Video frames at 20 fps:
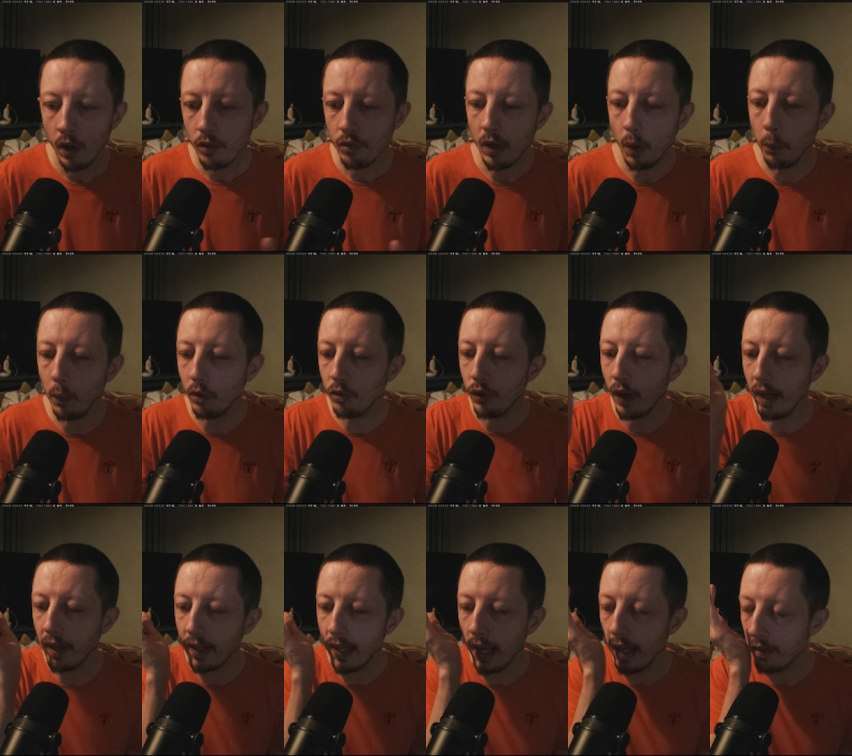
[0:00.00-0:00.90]
I will try
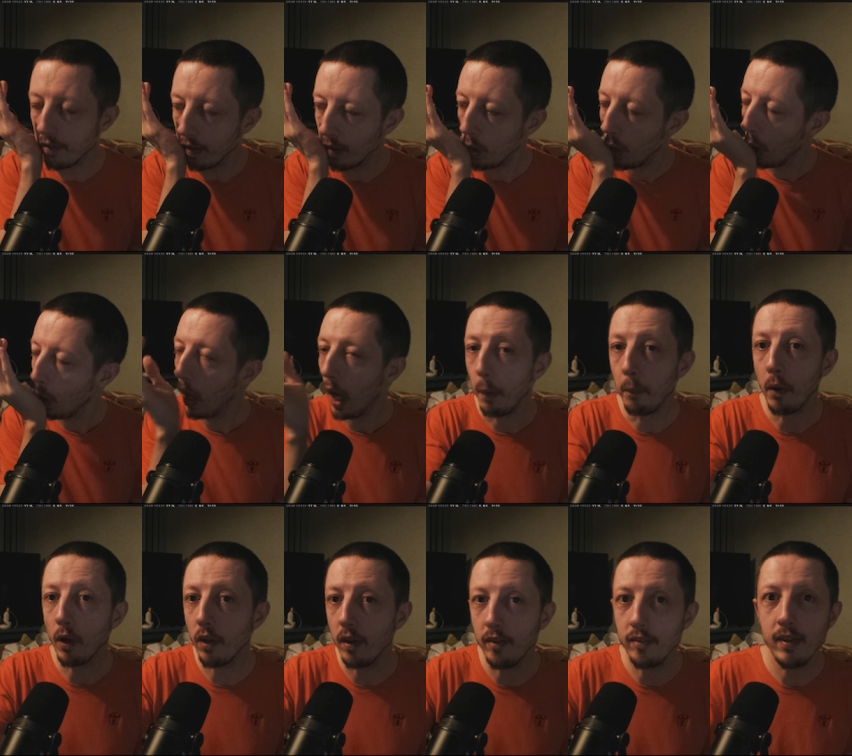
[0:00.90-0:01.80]
to cater. I'm
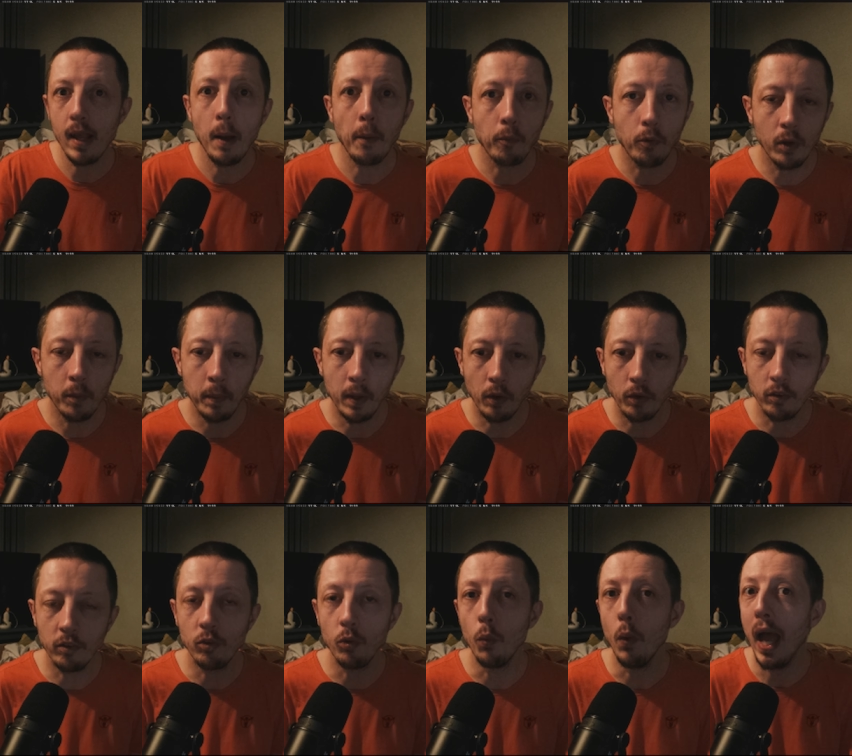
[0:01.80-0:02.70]
not going to say I'm going to be able
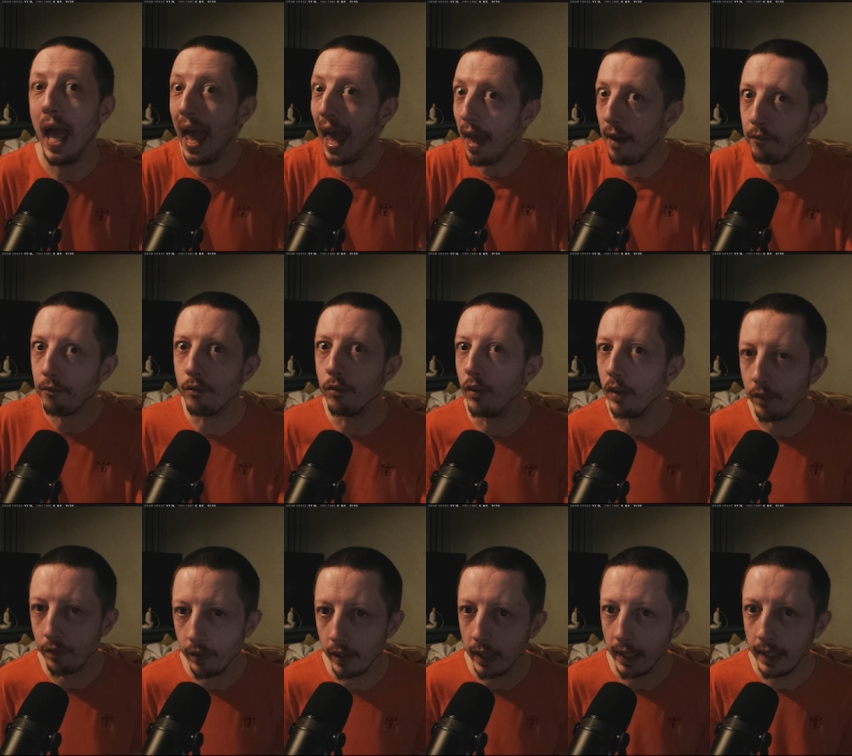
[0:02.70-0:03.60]
to do
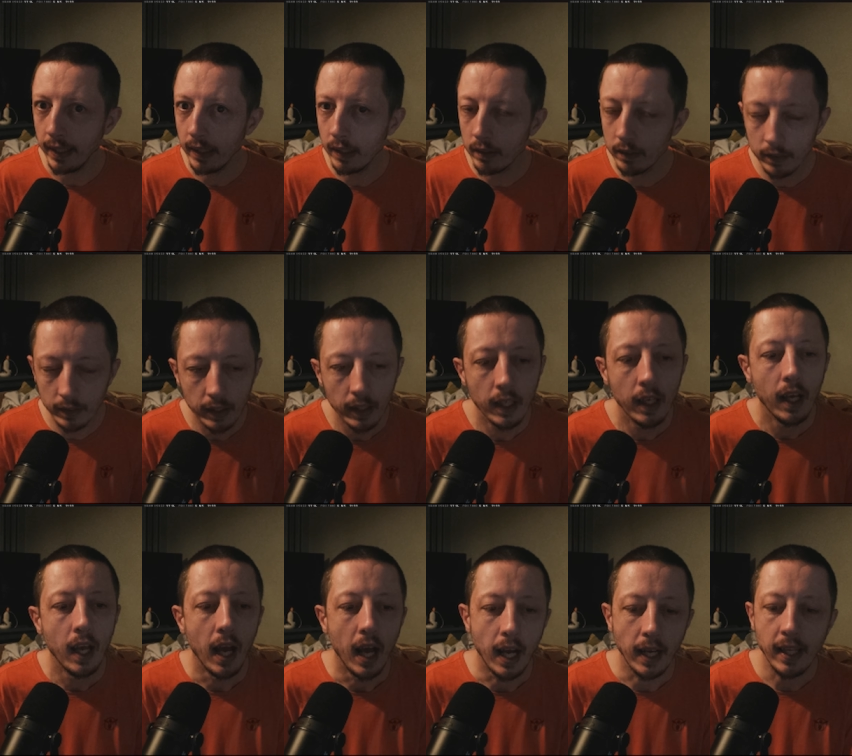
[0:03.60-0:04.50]
everything.
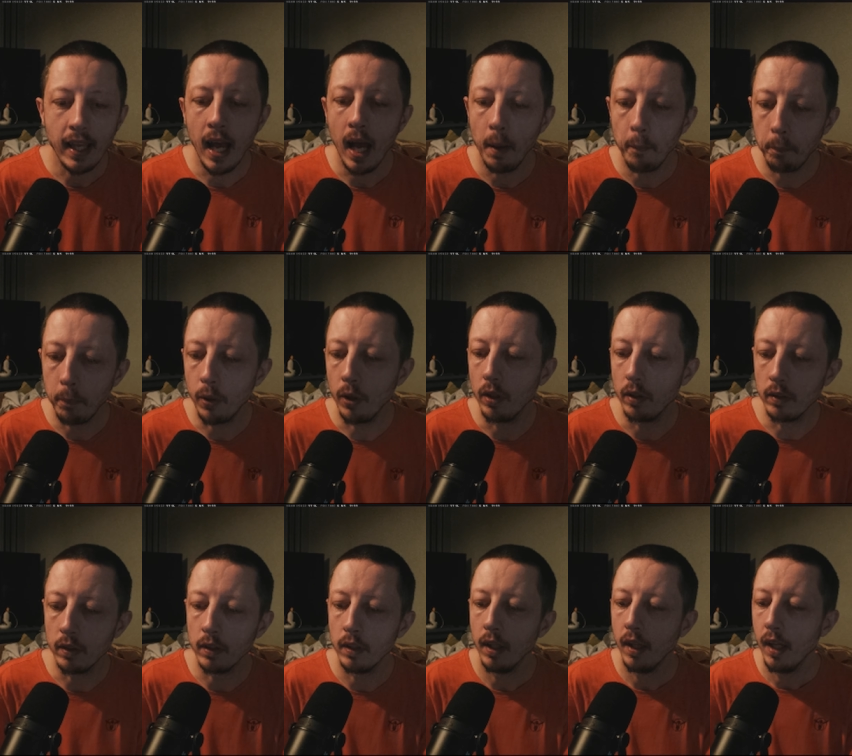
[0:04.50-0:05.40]
I can't
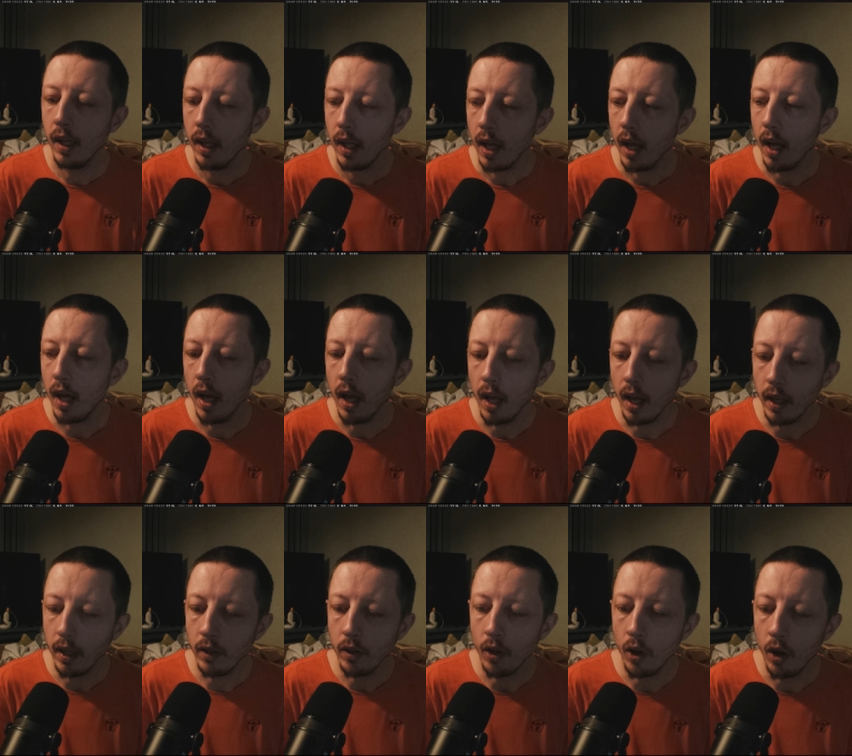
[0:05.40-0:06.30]
pull, uh,
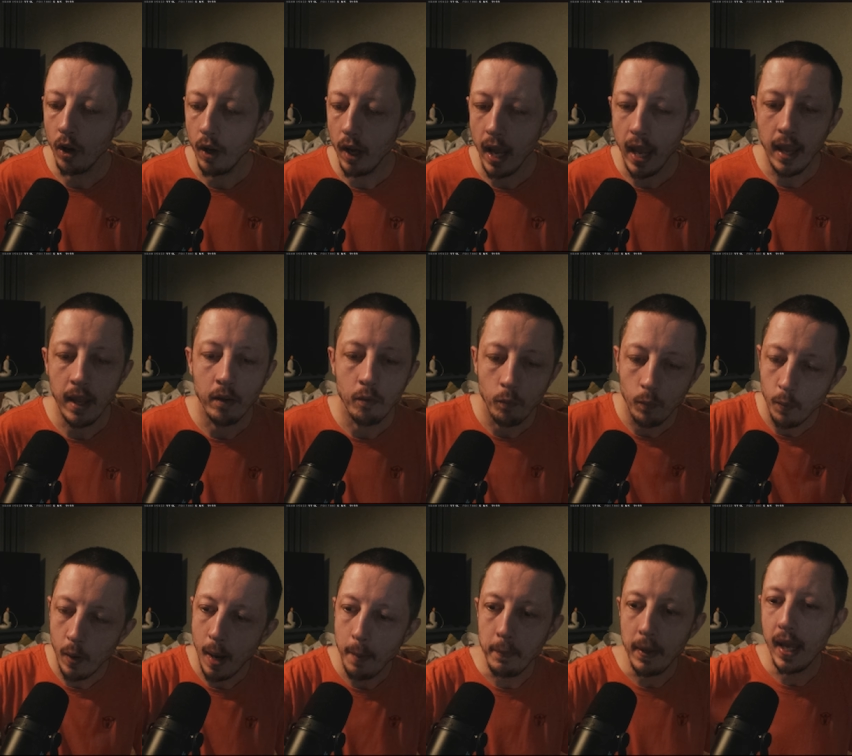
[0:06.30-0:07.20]
you know, a
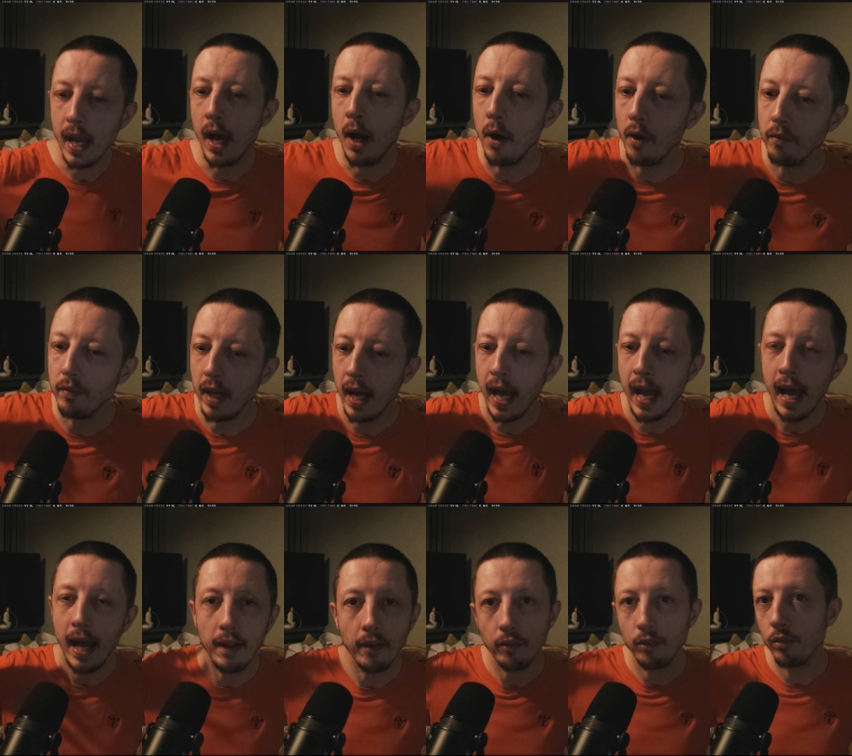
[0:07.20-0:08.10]
rabbit out of a
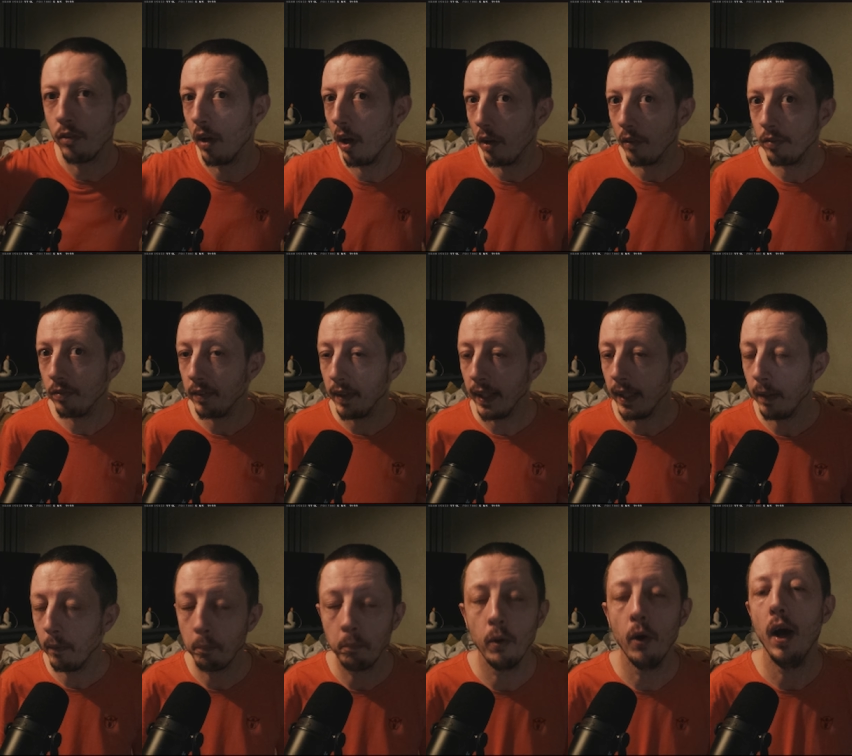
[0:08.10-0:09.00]
hat sort of
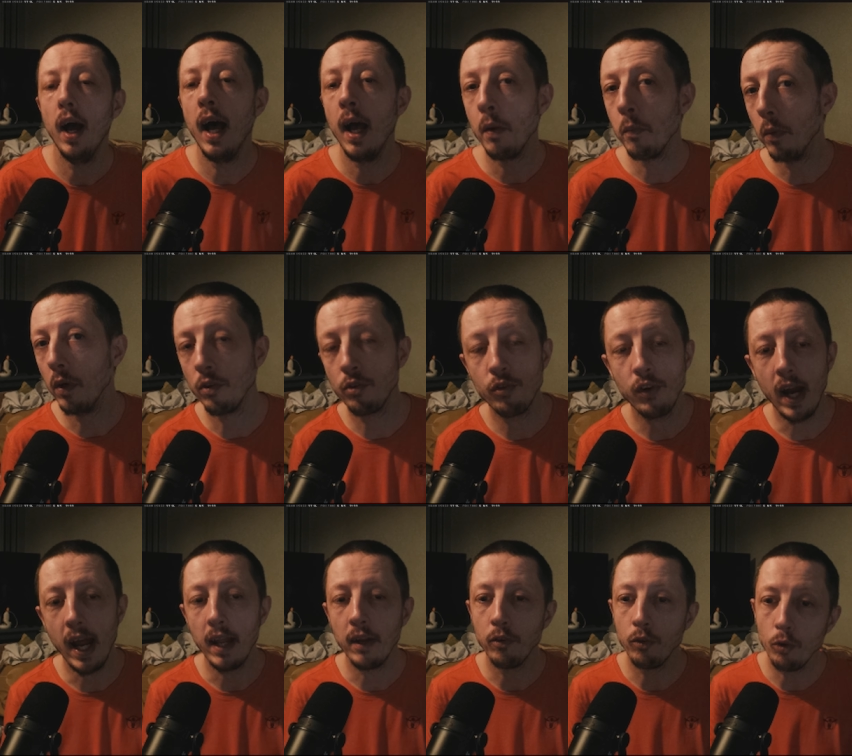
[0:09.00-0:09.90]
thing, but I will
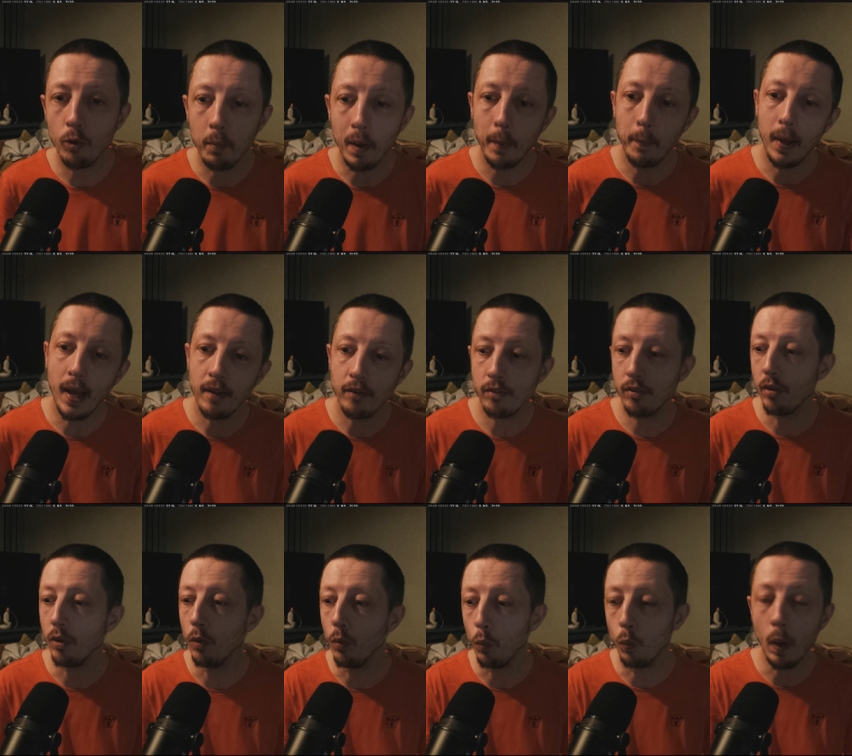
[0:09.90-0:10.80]
try and do my best
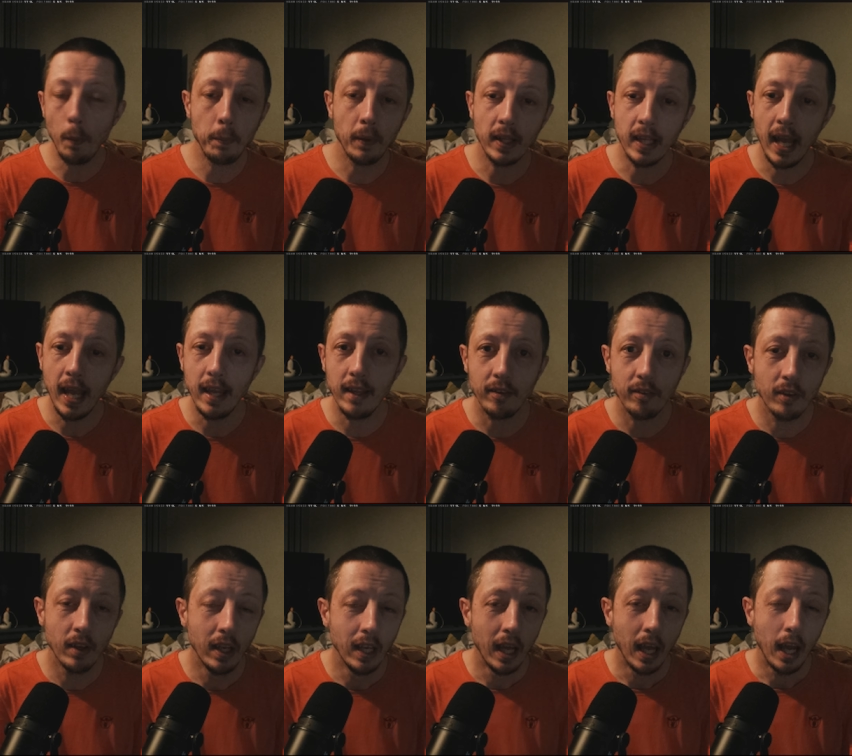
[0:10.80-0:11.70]
to replicate
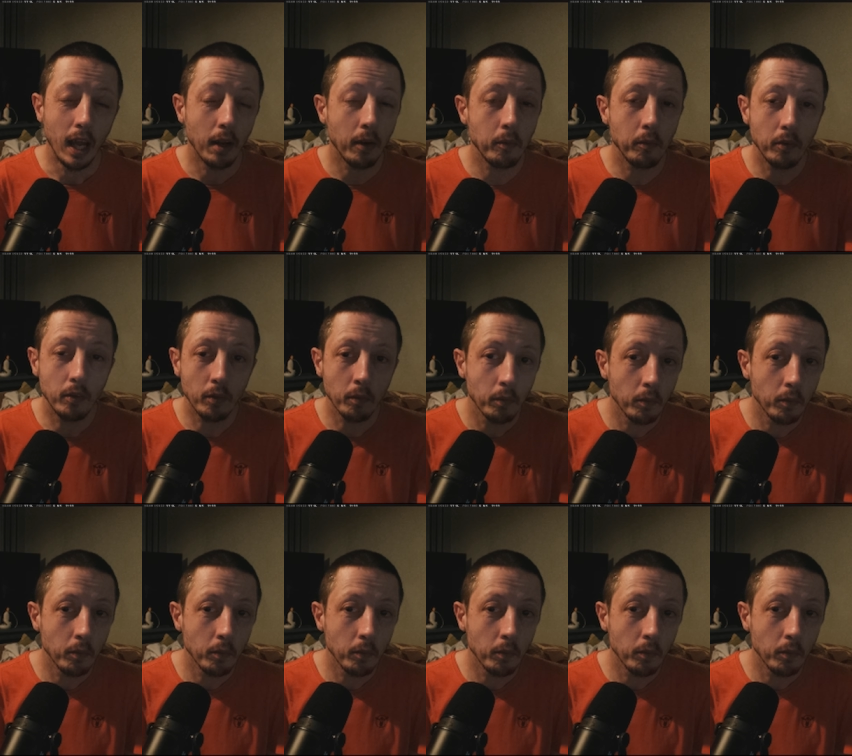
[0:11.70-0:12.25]
and